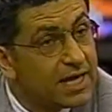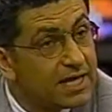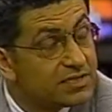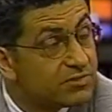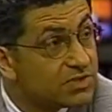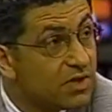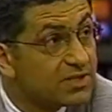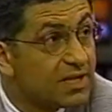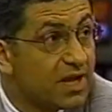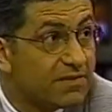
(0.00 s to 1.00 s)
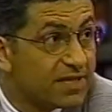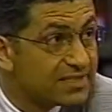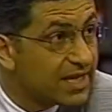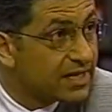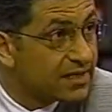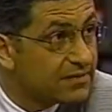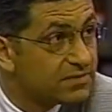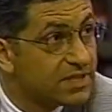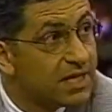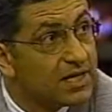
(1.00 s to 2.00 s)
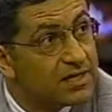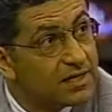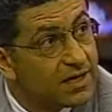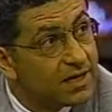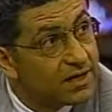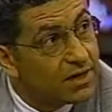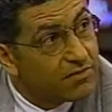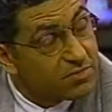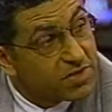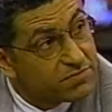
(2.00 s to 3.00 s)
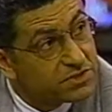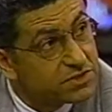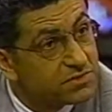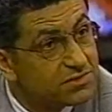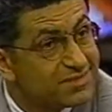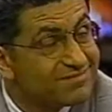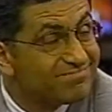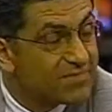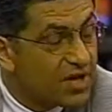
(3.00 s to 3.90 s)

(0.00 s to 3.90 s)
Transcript: And as a result, a lot of executives and government officials,